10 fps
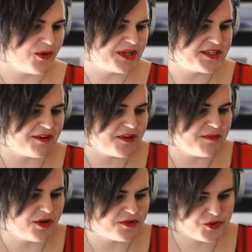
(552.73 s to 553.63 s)
and Duffy
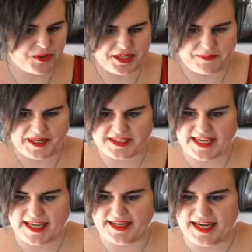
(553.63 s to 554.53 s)
both tweeted about
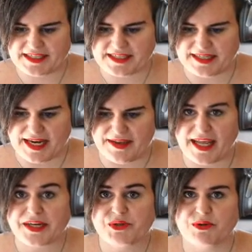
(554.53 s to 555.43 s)
setns, and
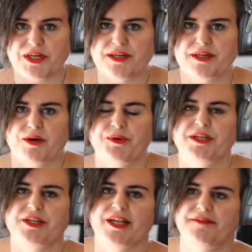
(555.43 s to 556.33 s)
they do a
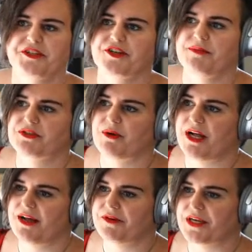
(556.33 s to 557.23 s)
weekly live stream as
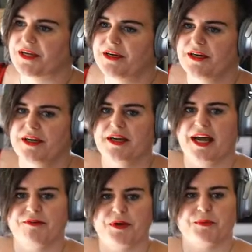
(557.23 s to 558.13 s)
well
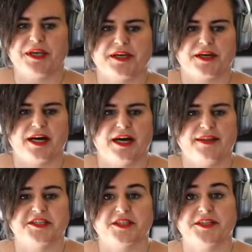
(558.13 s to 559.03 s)
every week
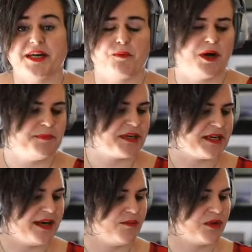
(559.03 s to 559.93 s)
that starts at 1
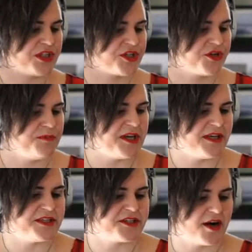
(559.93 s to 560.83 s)
p.m., which should
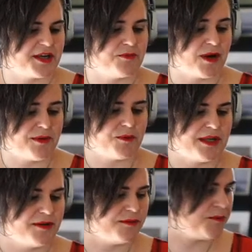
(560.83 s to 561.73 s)
be starting right
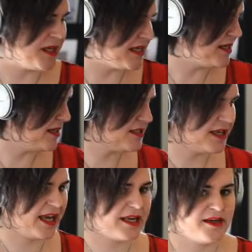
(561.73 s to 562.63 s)
when we get done
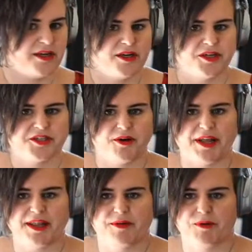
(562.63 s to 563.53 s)
today. So I
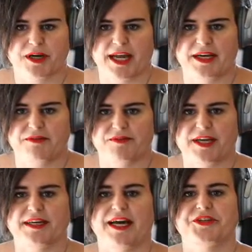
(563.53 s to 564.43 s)
think we're kind of
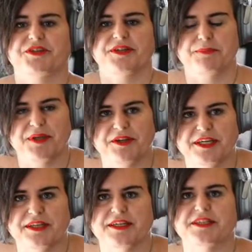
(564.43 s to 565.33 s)
like naturally
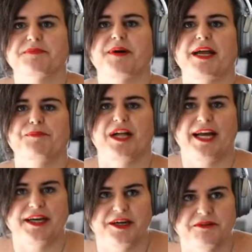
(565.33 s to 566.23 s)
building this
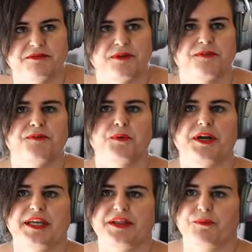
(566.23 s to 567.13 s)
pipeline of, if you want
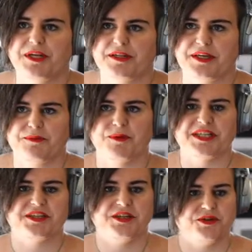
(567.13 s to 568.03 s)
to get the weekly
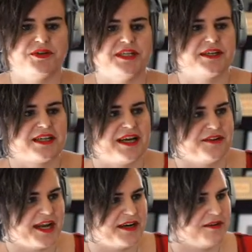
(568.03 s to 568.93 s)
what's new in cloud
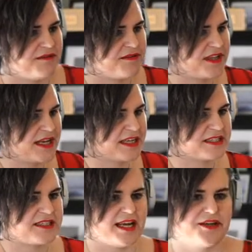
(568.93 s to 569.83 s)
native,
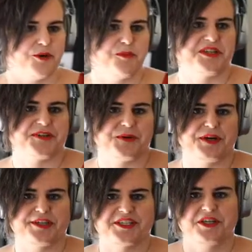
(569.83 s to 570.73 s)
Linux, and open
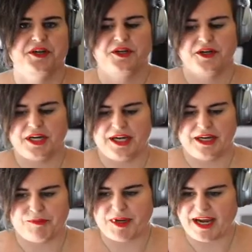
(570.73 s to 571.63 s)
source,
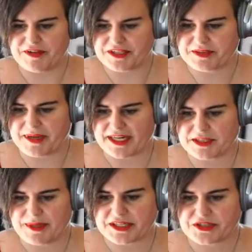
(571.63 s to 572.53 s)
we have these
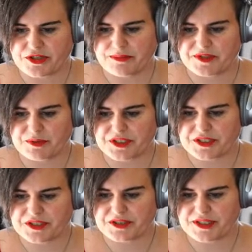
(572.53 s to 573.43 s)
back-to-back streams, which
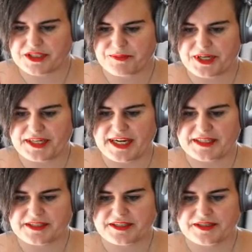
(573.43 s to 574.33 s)
is pretty nice.